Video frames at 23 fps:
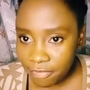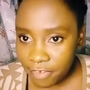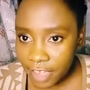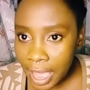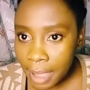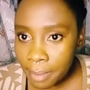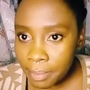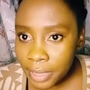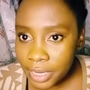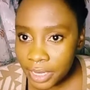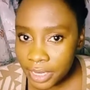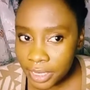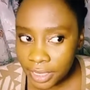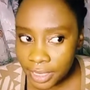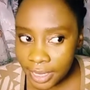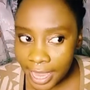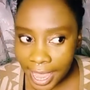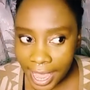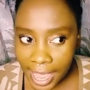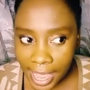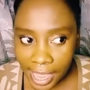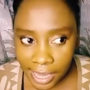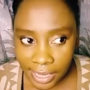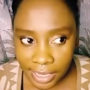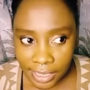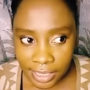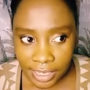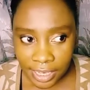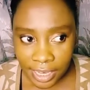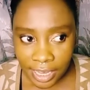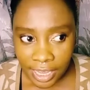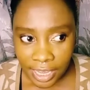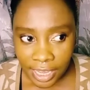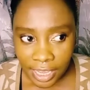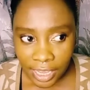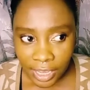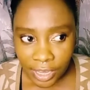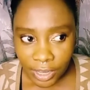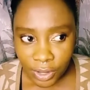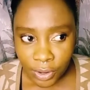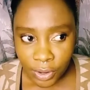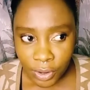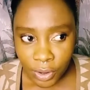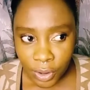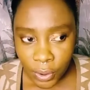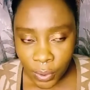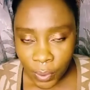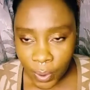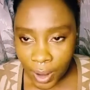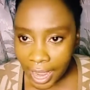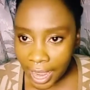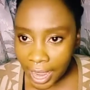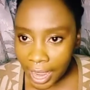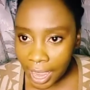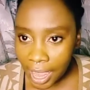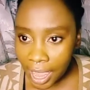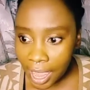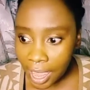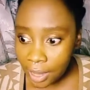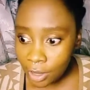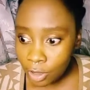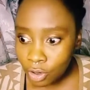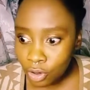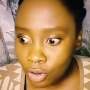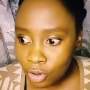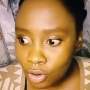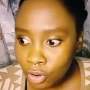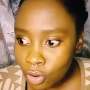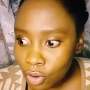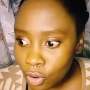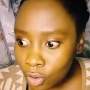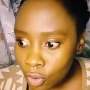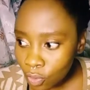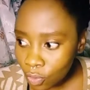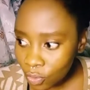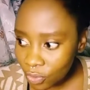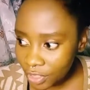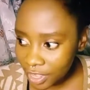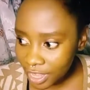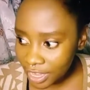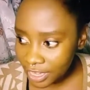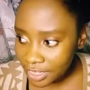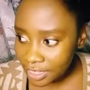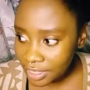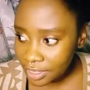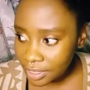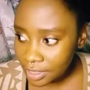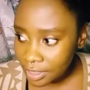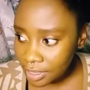family, and you know, I know that